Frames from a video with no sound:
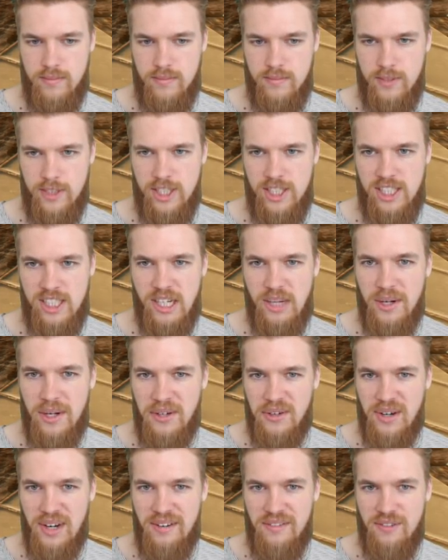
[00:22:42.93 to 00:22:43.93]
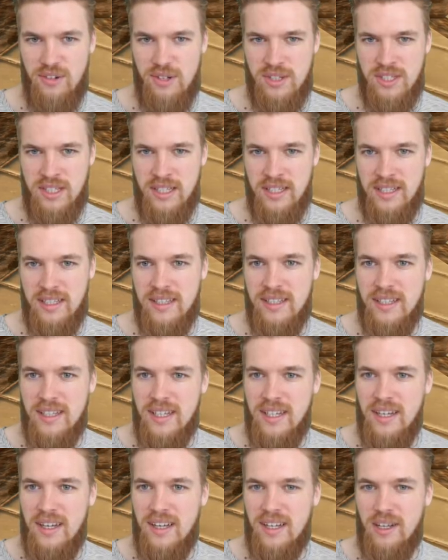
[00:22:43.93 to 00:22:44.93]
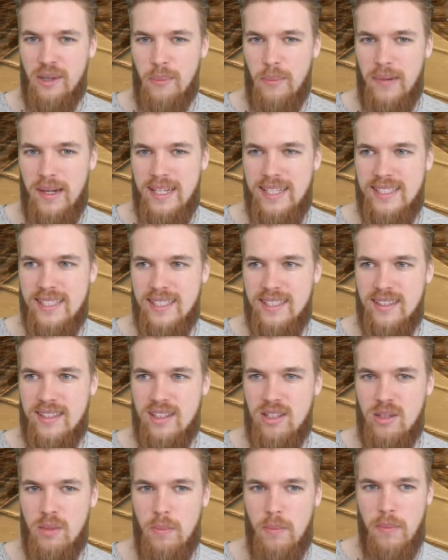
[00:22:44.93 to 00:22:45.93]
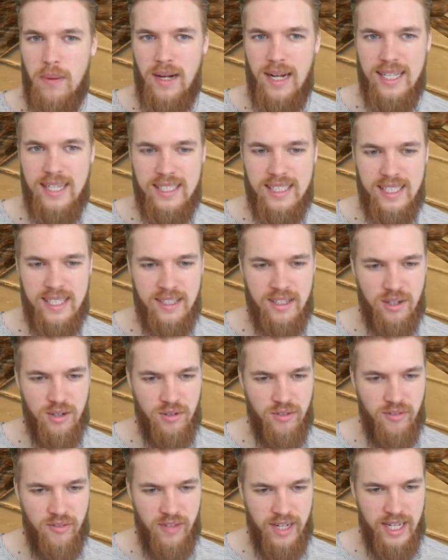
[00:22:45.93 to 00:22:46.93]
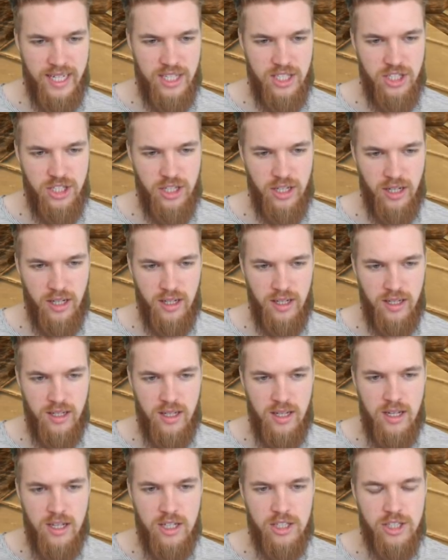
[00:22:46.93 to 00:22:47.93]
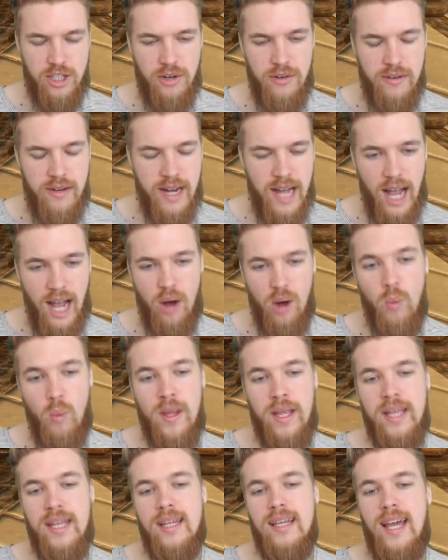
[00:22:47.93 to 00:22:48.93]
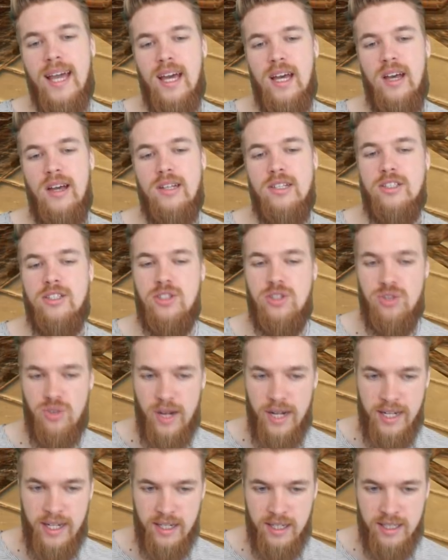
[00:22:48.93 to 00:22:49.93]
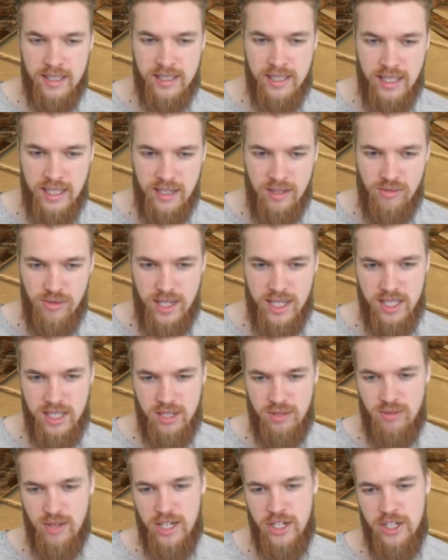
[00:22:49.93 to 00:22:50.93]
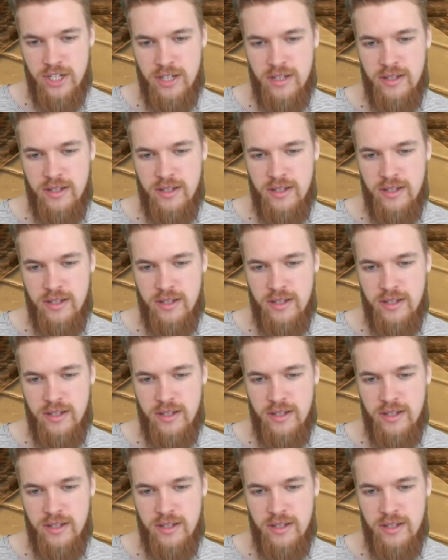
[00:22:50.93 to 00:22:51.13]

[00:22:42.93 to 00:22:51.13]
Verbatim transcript: She's so ungrateful, isn't it? Completed the Blessing of Nature. So now we can get her to train us in restoration.